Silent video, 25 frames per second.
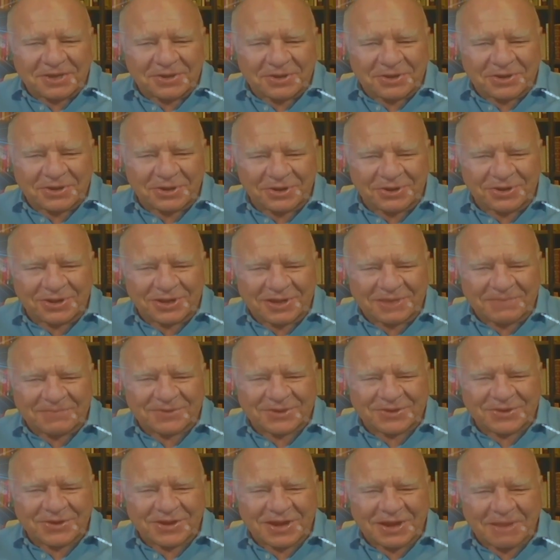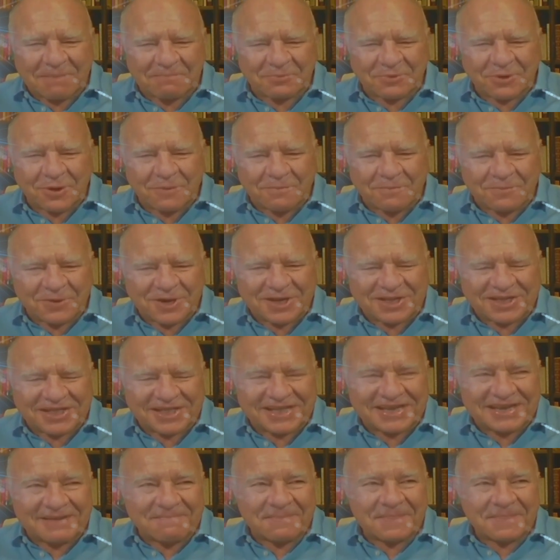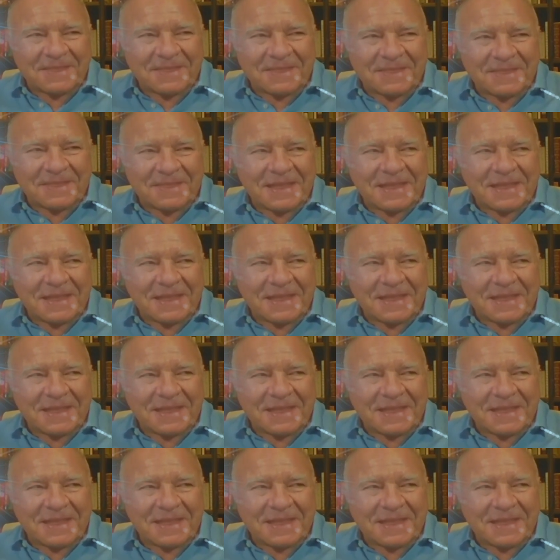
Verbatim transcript: you call them so appropriately,